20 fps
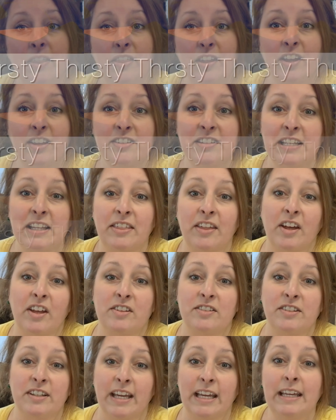Thirsty
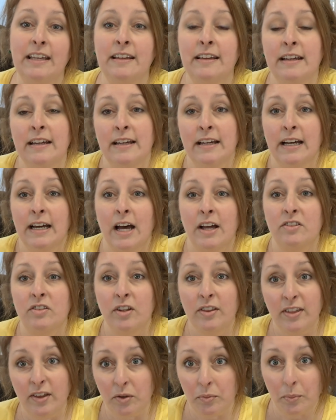Thursday. Uh, so
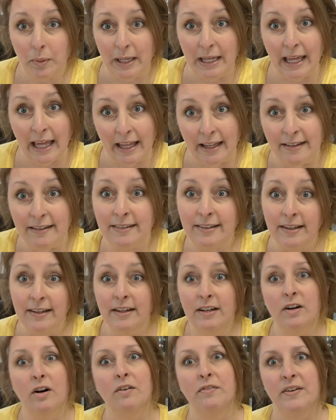this weekend,
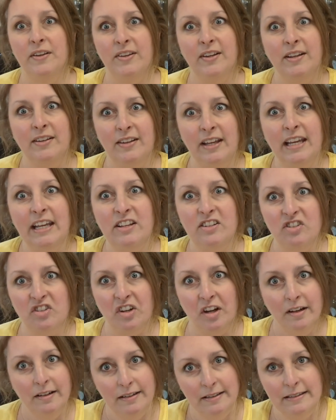obviously it's
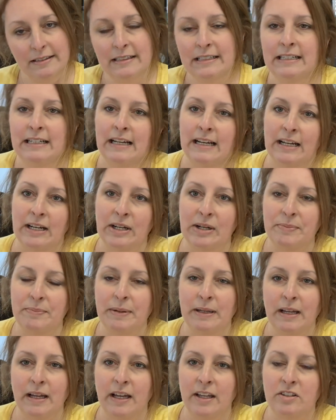Easter,
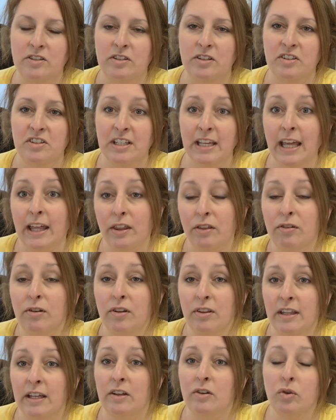um, and to get
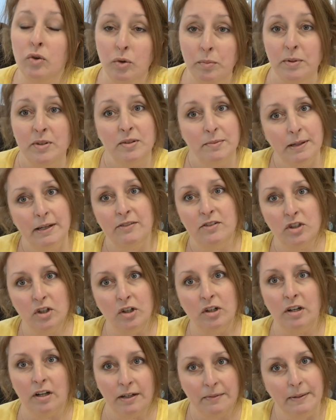through the enormous amount of
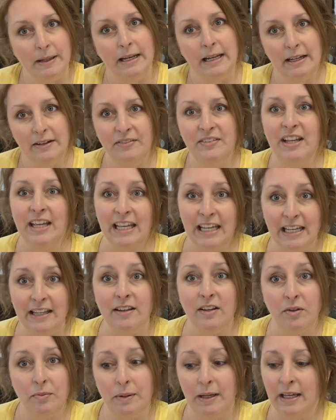chocolate I'm going to have to eat
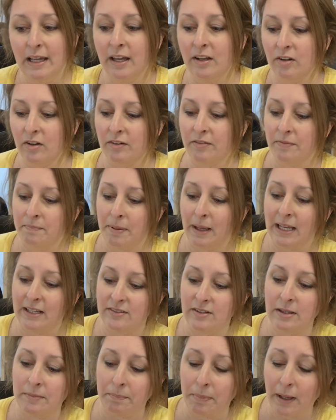this weekend, I've
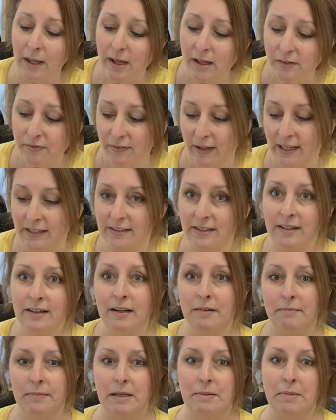picked the perfect
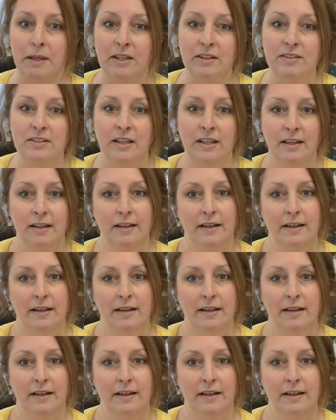accompaniment,